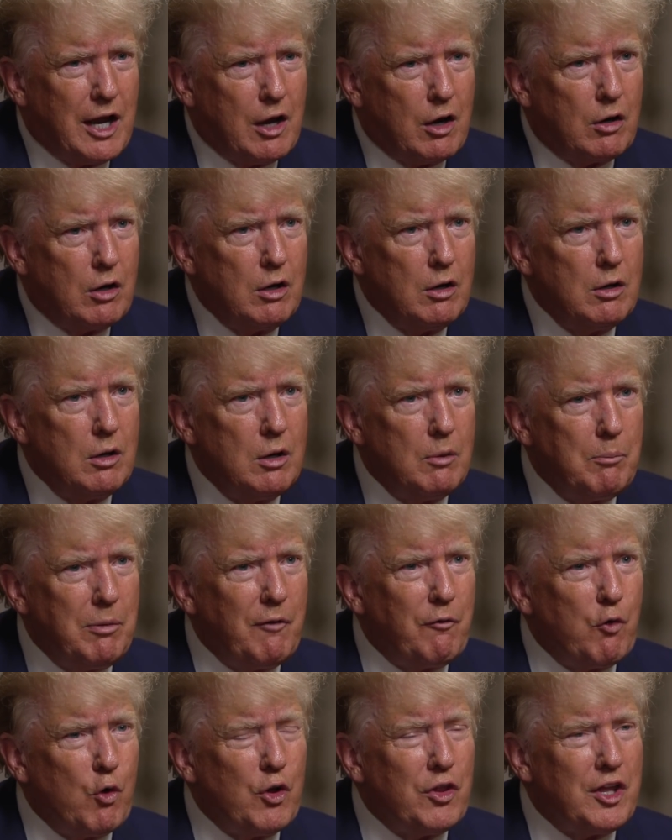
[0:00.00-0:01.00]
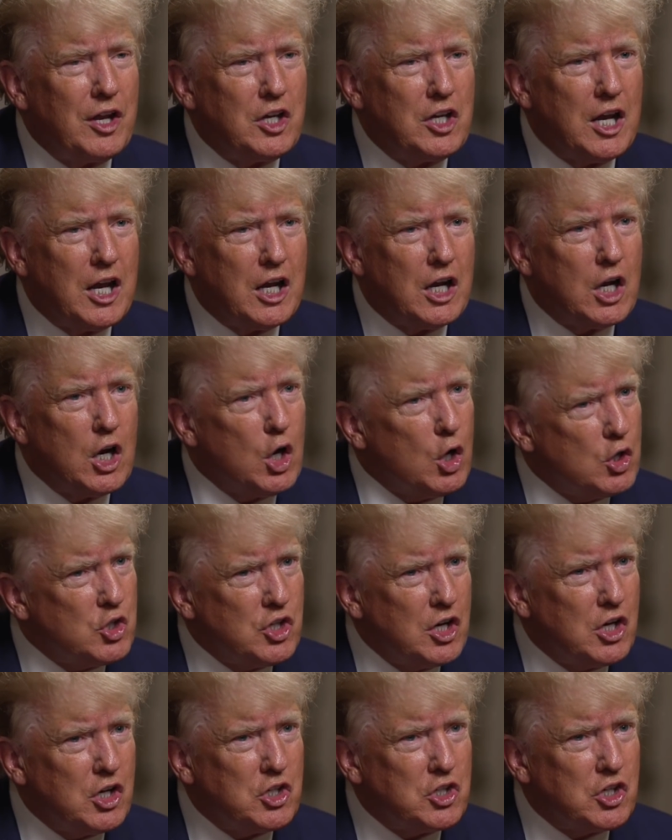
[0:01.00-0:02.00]
out before they take our
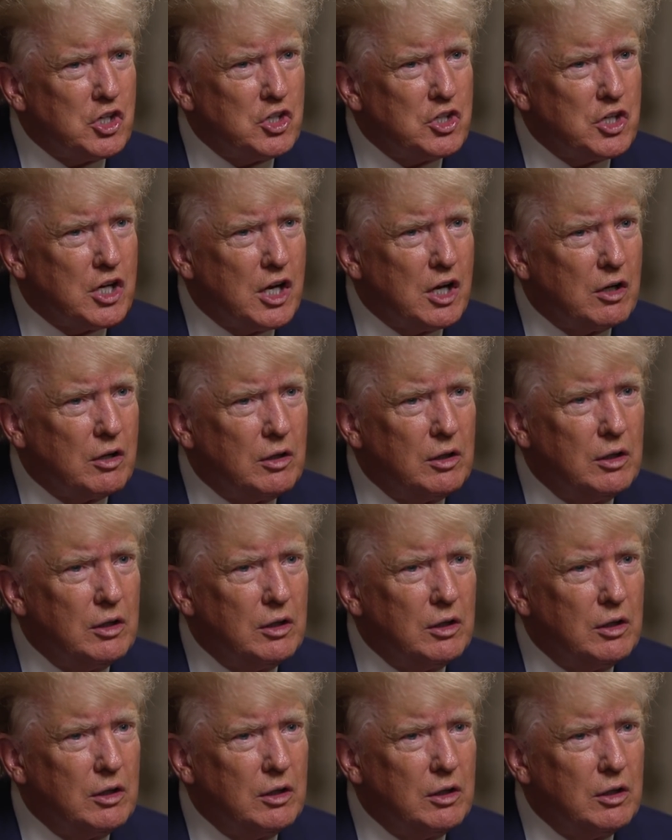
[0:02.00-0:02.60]
citizens I've, out.